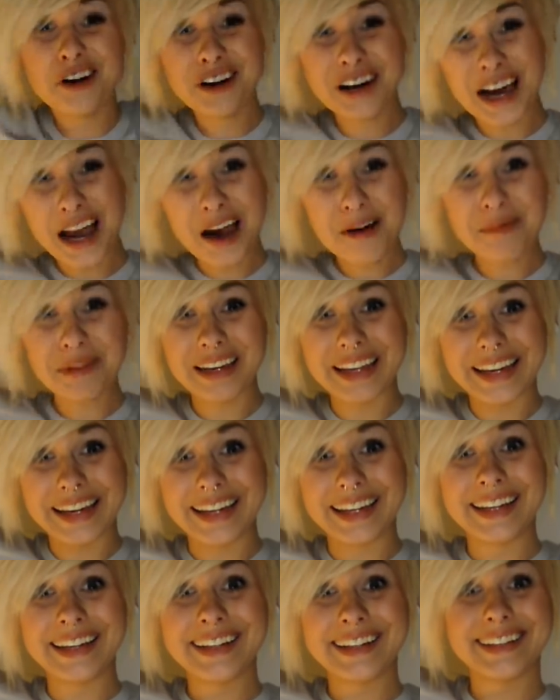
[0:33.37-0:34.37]
or
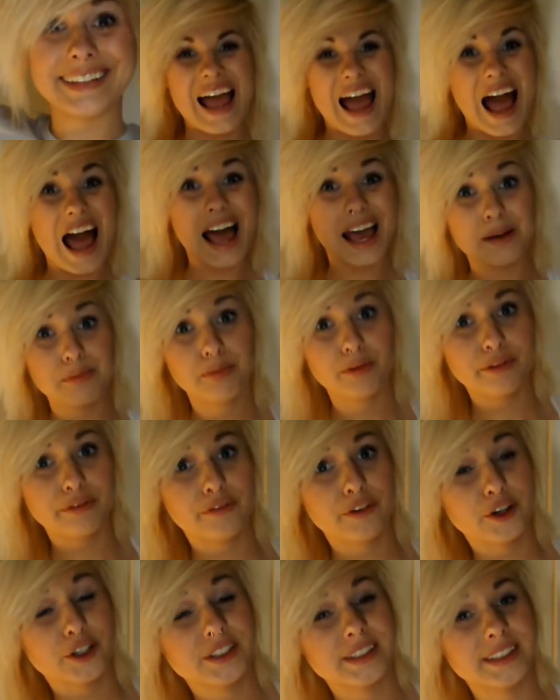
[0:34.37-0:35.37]
comedy? I
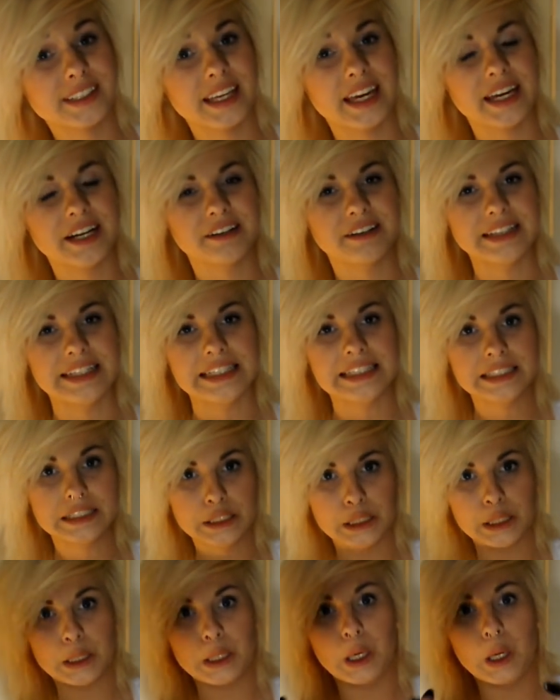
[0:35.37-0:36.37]
prefer scary.
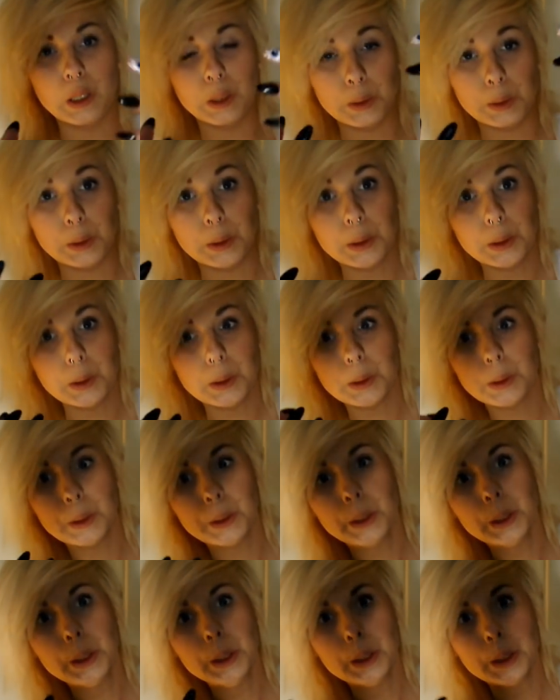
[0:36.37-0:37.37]

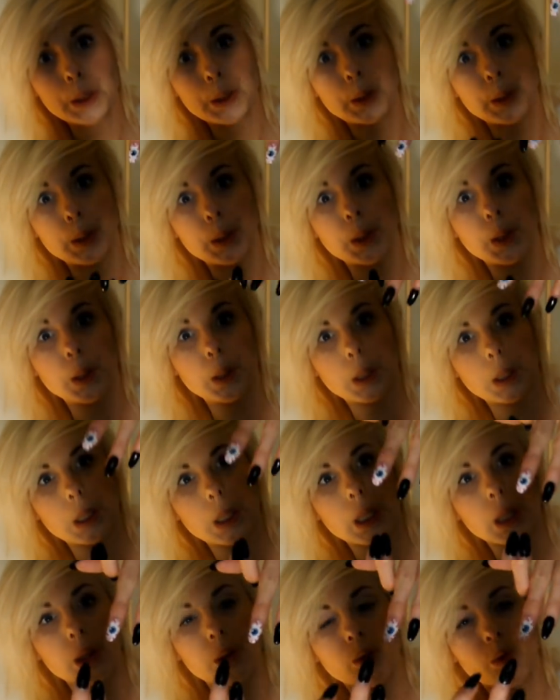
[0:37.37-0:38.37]

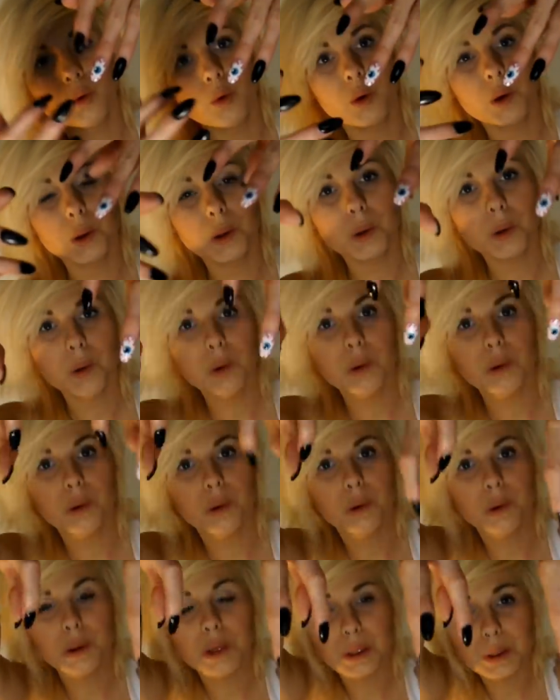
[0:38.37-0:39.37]

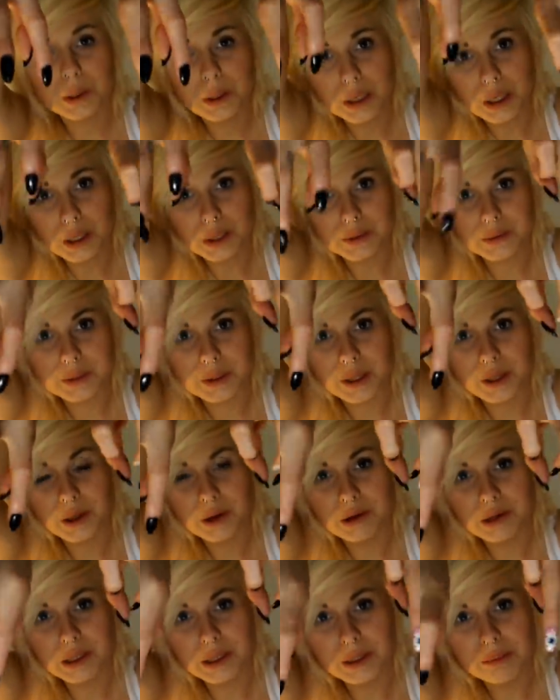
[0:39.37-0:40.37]
Ooh, how
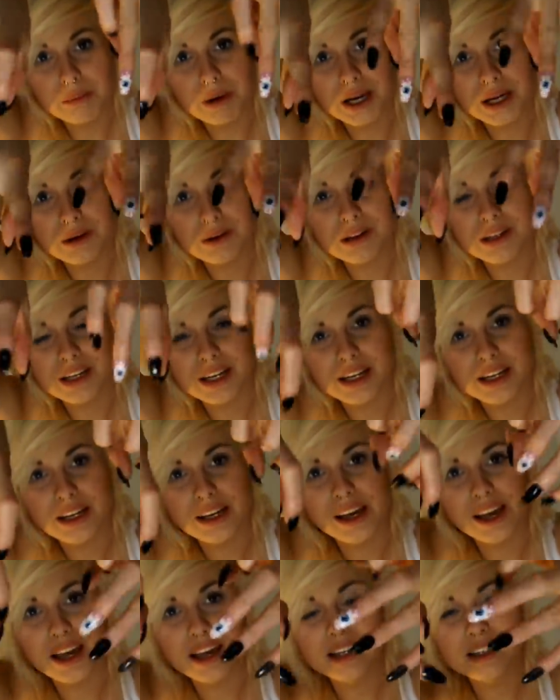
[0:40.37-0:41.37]
scary my
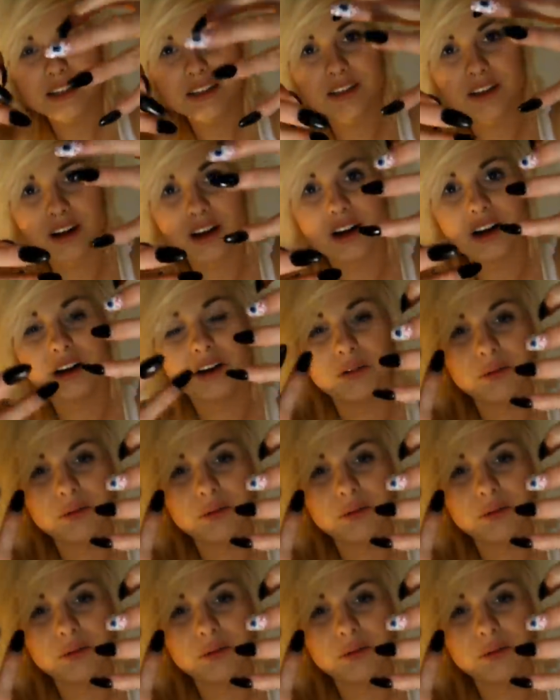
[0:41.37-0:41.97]
lady hands are